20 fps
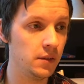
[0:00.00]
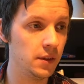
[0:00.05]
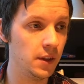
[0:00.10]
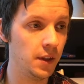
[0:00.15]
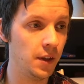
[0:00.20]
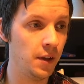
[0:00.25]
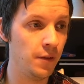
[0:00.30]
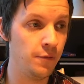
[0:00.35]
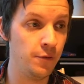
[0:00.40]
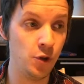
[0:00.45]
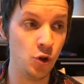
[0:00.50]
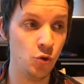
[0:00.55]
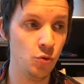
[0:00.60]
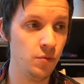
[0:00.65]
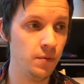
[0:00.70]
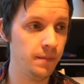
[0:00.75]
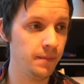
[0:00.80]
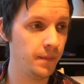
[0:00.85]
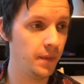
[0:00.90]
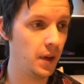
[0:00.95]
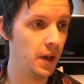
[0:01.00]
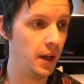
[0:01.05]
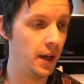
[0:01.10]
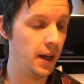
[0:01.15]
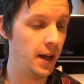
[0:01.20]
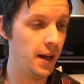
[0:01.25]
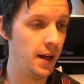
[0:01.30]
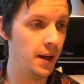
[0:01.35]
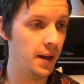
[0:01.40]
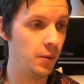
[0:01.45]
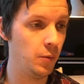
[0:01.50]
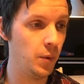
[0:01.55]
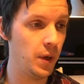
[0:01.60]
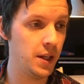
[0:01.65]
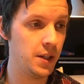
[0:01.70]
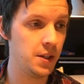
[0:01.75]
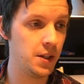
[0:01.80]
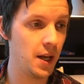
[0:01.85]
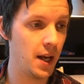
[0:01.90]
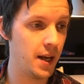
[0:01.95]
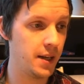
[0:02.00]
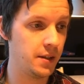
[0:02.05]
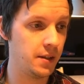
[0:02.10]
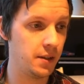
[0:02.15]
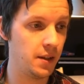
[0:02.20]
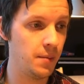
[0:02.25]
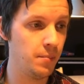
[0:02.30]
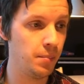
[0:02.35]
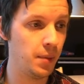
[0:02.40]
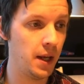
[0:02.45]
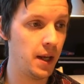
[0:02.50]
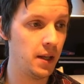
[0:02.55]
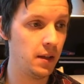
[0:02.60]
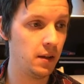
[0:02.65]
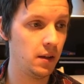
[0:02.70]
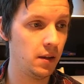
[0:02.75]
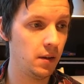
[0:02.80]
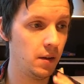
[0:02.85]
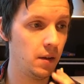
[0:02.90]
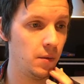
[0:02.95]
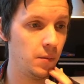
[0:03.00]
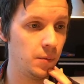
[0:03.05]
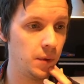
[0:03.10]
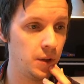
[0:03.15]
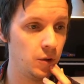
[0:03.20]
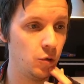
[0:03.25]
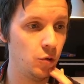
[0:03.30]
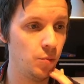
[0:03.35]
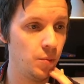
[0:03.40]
view which has a template with two